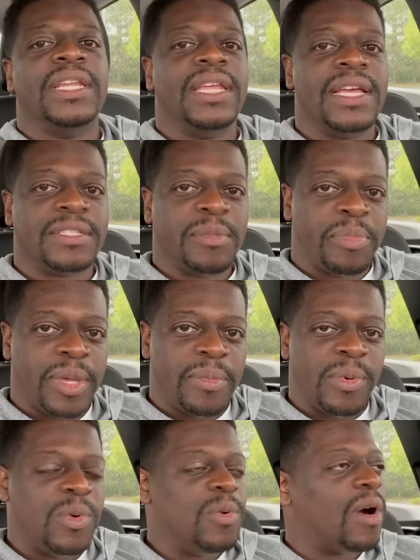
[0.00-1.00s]
There's some
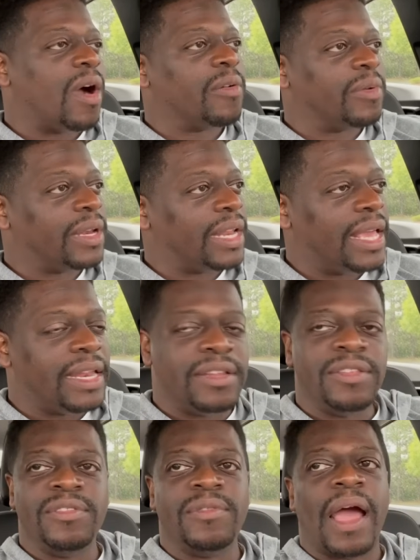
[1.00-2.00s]
people who are related
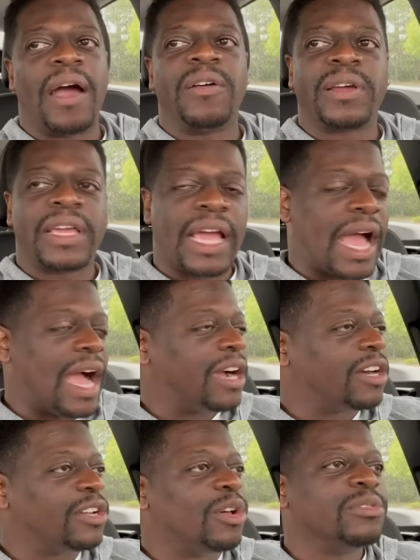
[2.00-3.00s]
to you. I don't care how
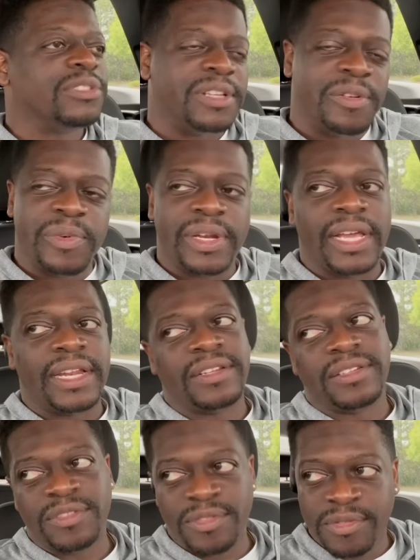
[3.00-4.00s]
closely related
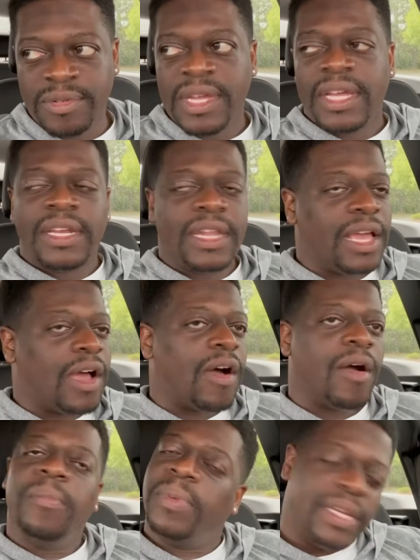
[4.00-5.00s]
to you they
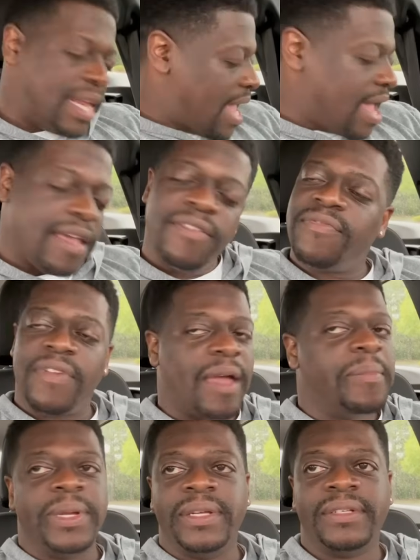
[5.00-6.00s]
are, but they ain't
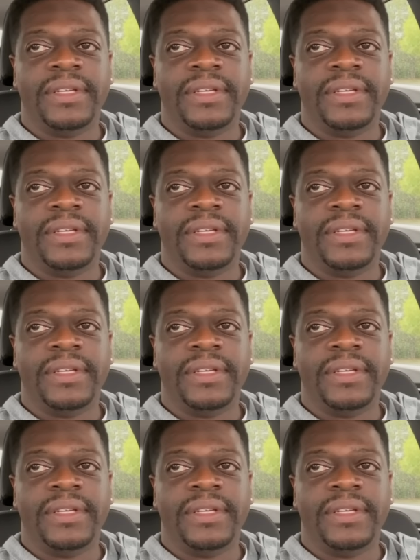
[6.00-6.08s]
family.